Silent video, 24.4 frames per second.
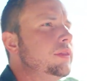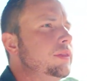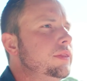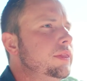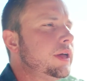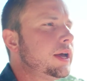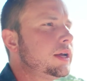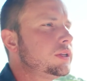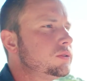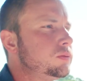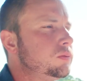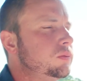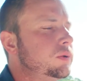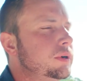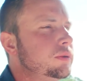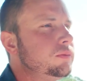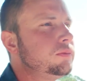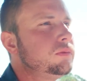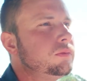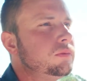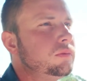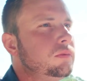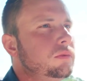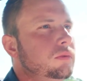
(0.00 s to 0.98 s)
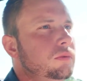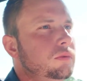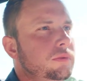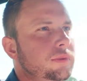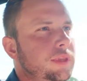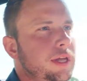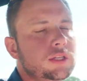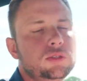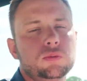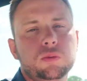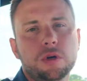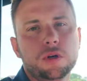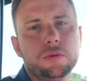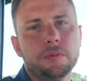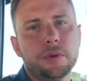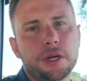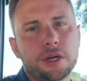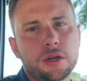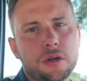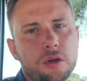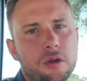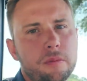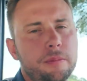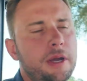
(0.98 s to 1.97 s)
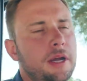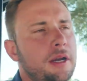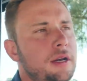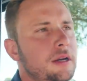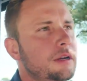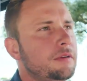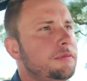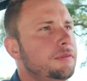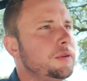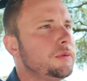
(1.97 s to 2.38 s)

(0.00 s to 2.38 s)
That's one way to go about it if